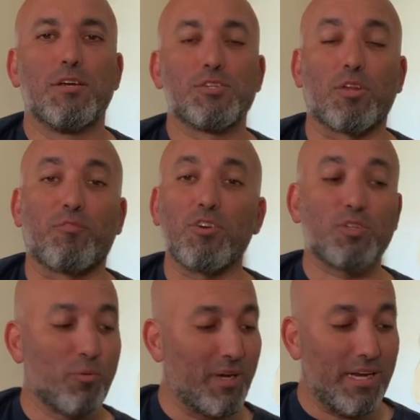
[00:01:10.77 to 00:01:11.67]
So the first
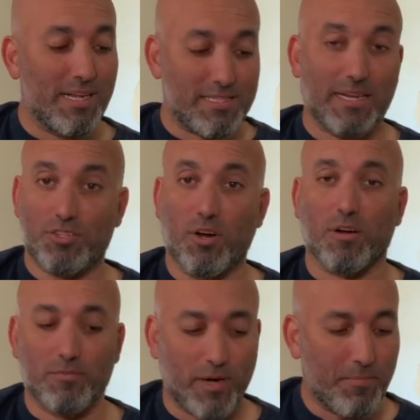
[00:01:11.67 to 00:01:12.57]
thing we need is a guitar,
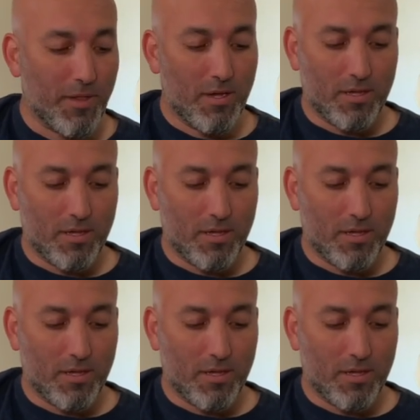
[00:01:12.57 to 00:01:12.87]
right?